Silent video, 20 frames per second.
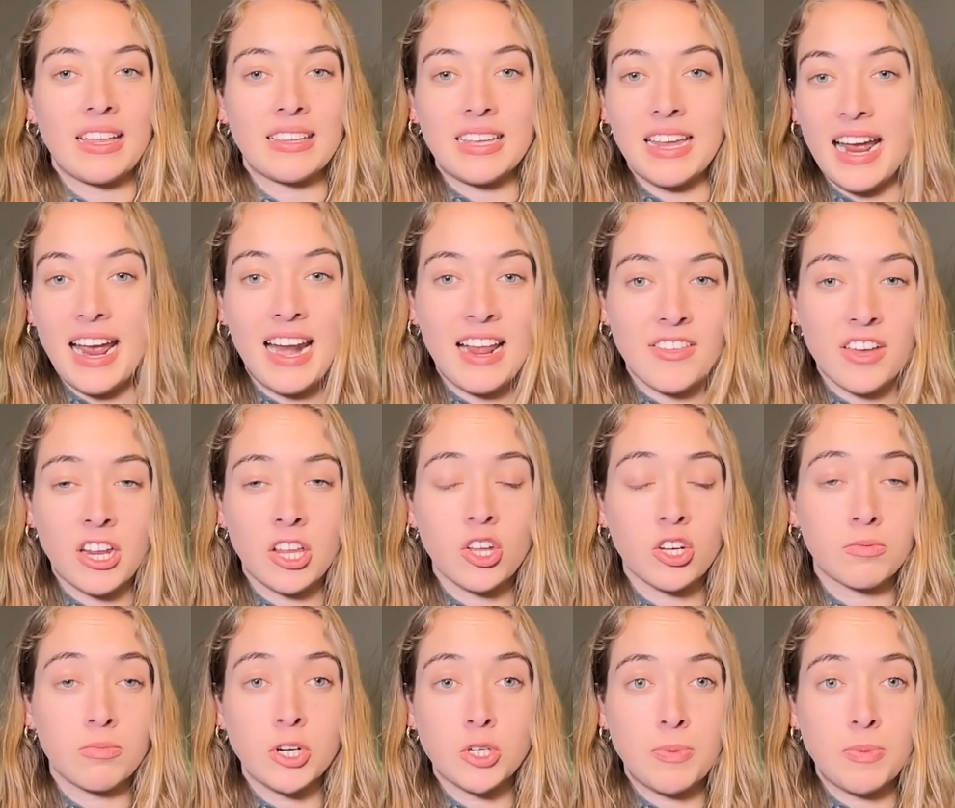tonight, I thought he
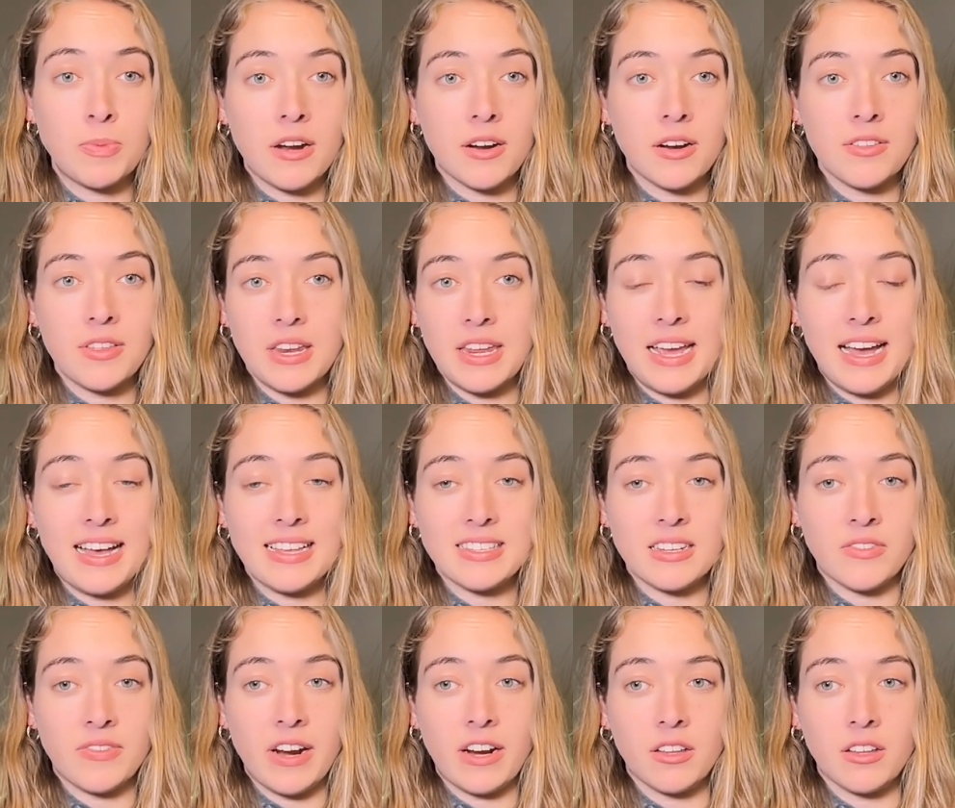looked much better than he
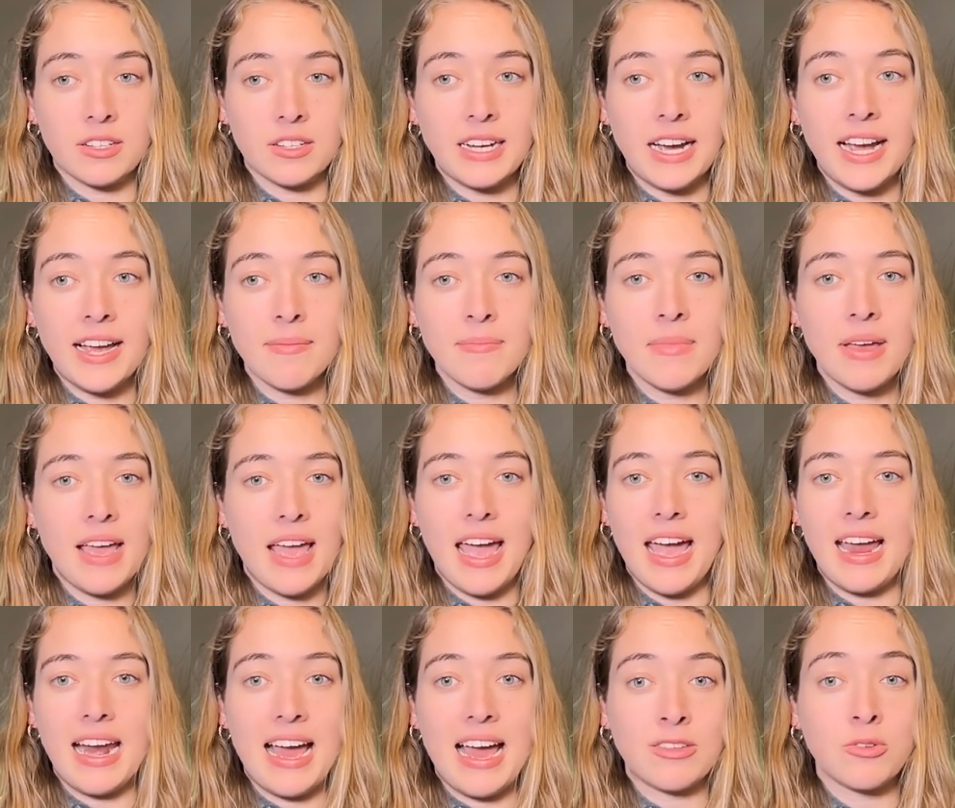has in a very long time,
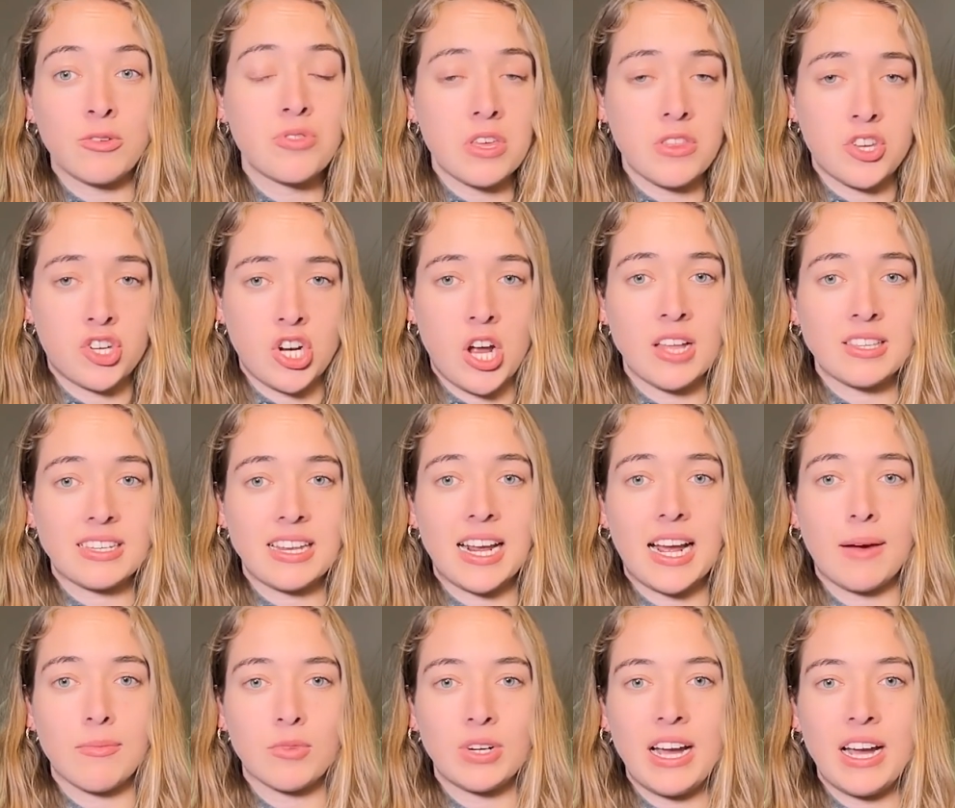and I do think the shot's
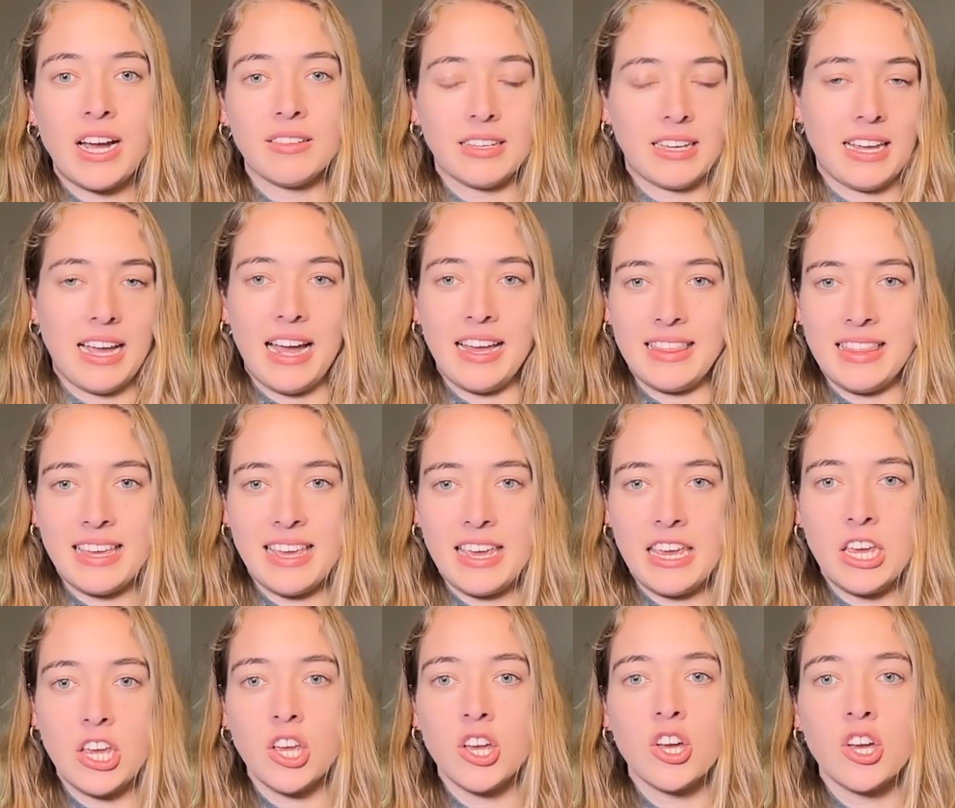going to come around. Like I think
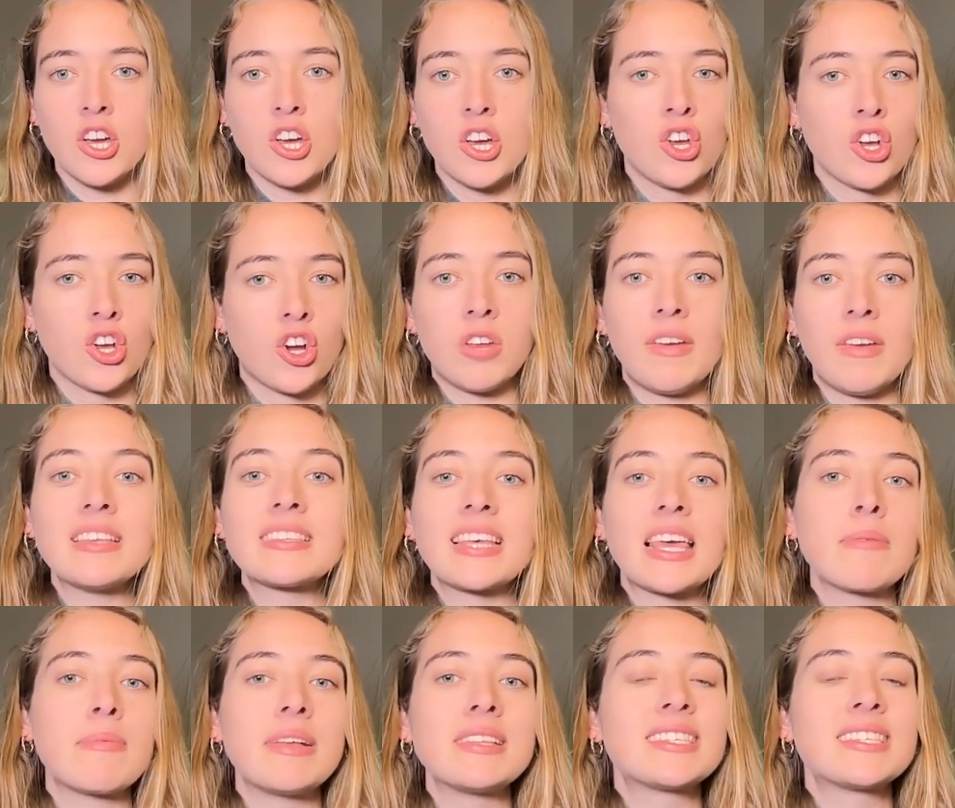he could have
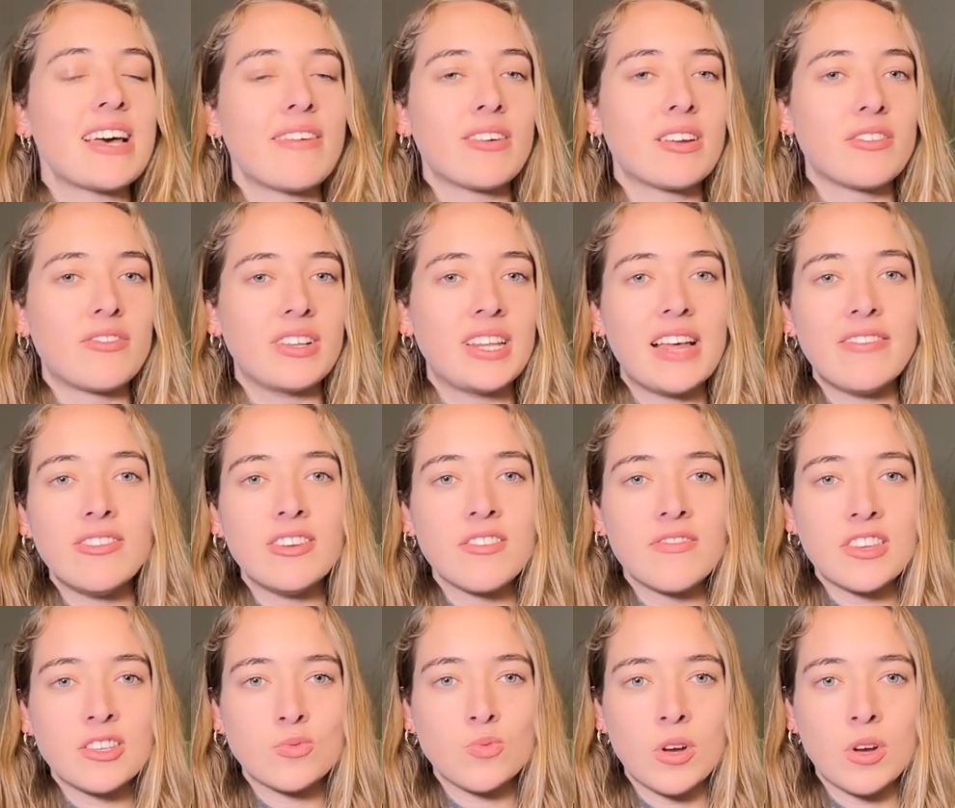easily been 7 of 11
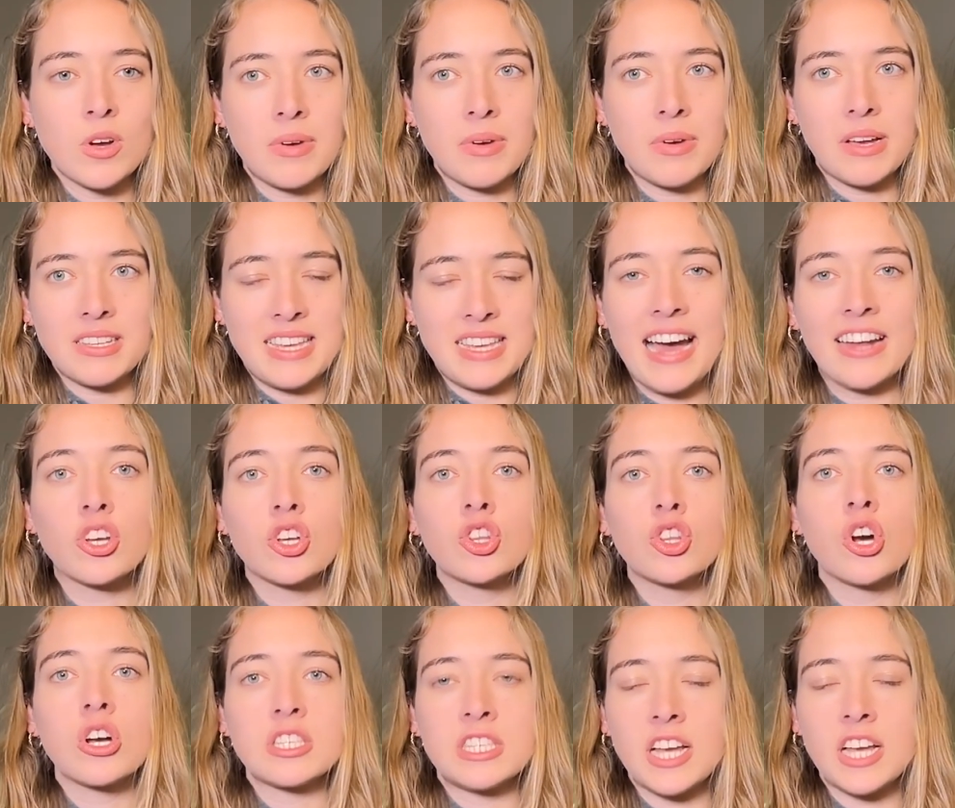of this one because he had
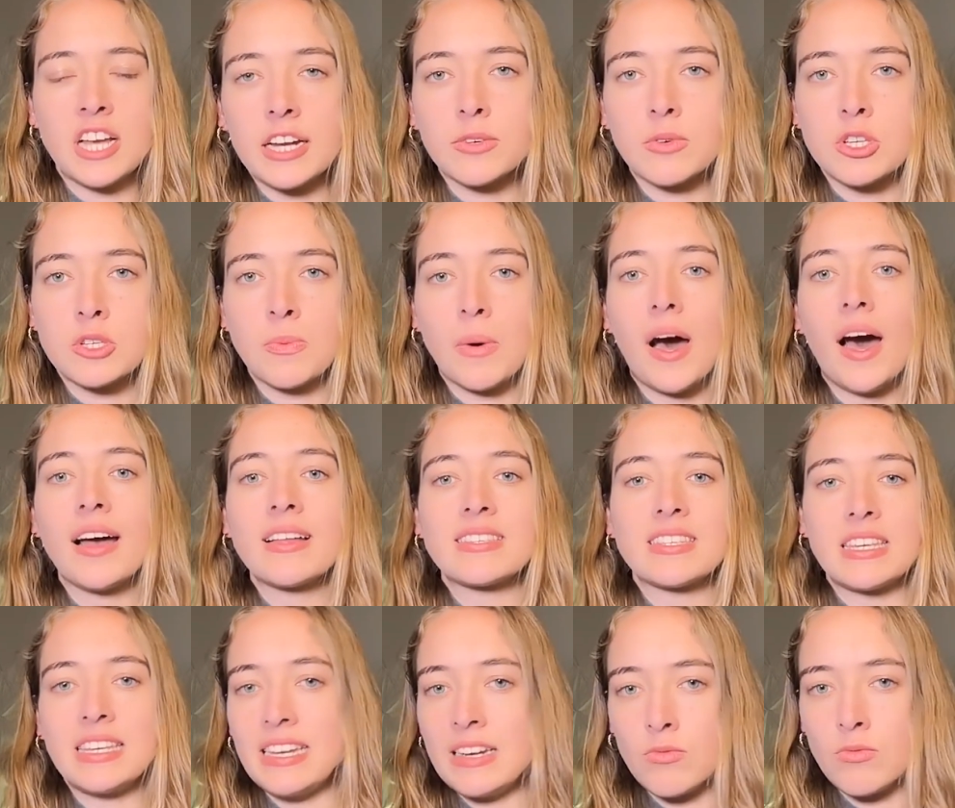good looks. He got to his
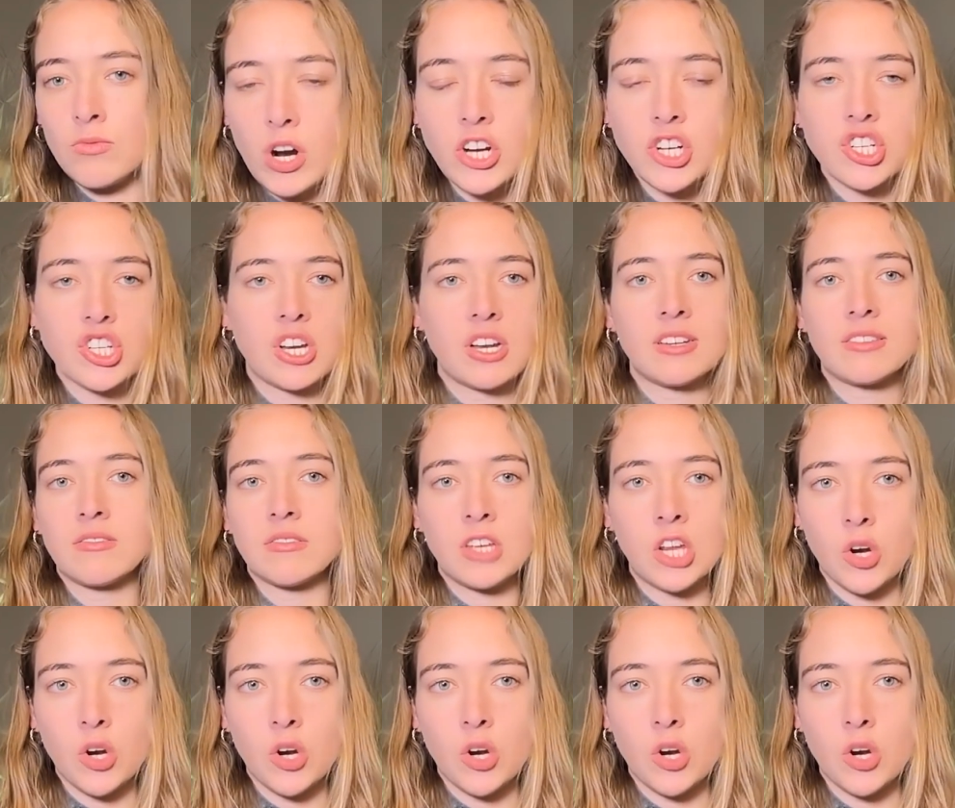spots. He didn't rush it.